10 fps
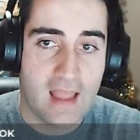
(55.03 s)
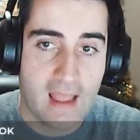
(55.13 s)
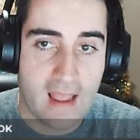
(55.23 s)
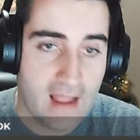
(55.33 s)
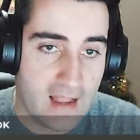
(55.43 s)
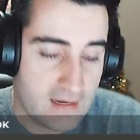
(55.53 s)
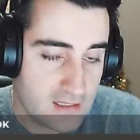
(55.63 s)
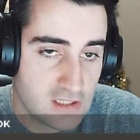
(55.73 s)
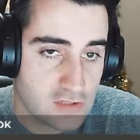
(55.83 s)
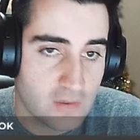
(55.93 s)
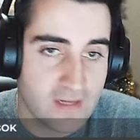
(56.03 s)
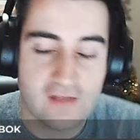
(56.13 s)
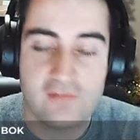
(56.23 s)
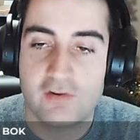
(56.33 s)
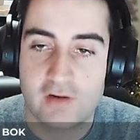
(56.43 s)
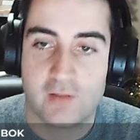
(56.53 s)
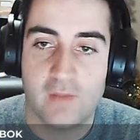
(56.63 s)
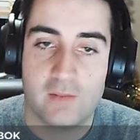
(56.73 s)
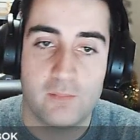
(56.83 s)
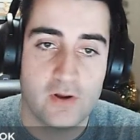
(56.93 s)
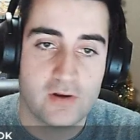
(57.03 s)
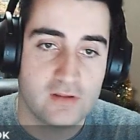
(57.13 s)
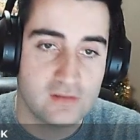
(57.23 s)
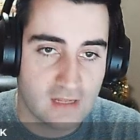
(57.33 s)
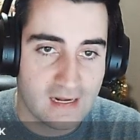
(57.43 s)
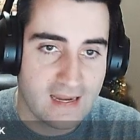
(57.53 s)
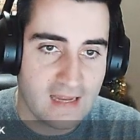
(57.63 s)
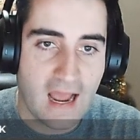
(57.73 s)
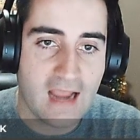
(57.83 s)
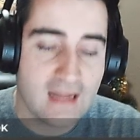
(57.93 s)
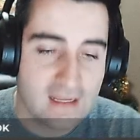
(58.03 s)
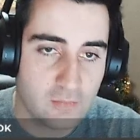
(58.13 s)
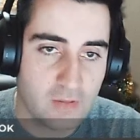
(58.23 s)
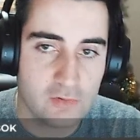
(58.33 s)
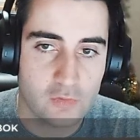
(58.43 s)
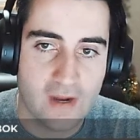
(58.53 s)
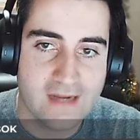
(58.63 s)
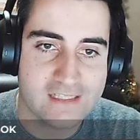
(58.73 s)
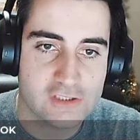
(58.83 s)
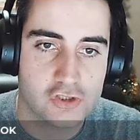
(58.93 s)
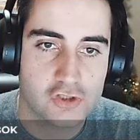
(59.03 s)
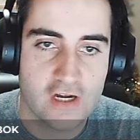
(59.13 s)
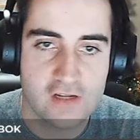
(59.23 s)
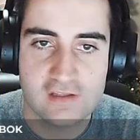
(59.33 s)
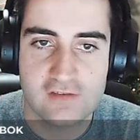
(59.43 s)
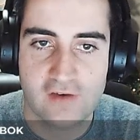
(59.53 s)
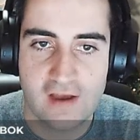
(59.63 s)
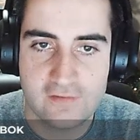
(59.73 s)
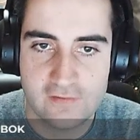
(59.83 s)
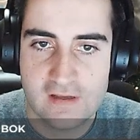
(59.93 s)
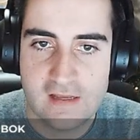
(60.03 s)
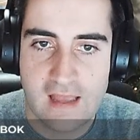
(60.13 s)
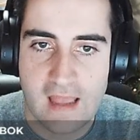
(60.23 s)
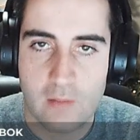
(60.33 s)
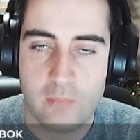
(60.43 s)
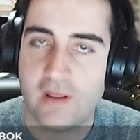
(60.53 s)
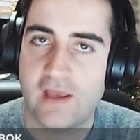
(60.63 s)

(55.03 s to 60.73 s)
and it's one I definitely recommend. But the line I like to play with white is to trade on d5 and play